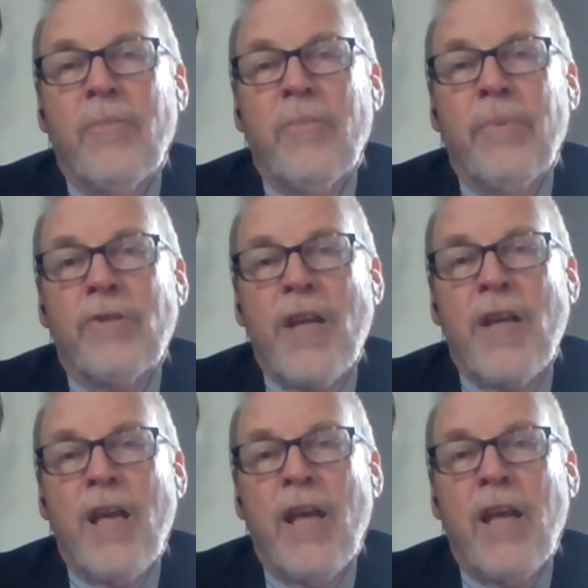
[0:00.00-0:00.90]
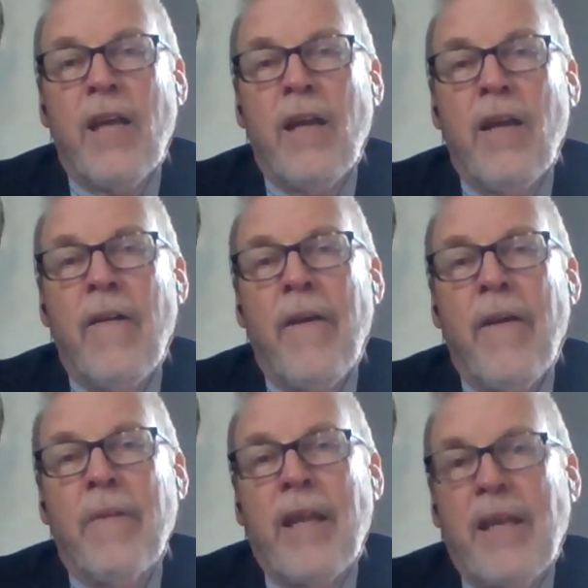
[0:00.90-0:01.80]
per se. I
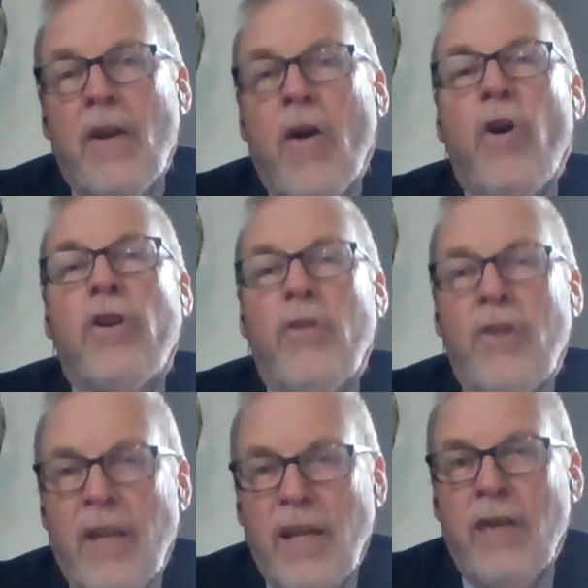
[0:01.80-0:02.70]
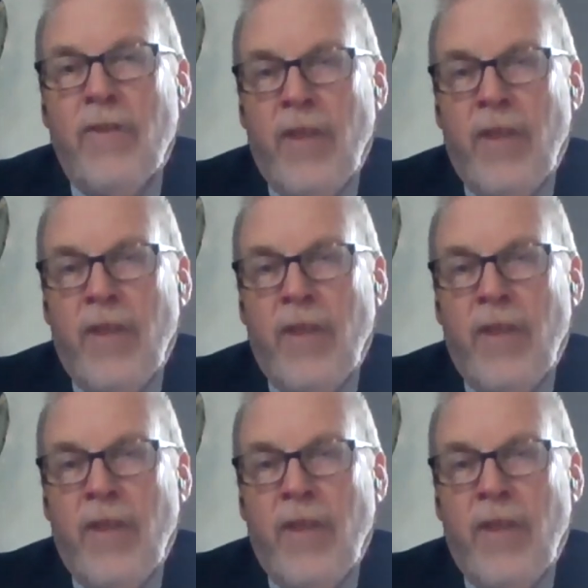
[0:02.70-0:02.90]
mean, they can argue that they did everything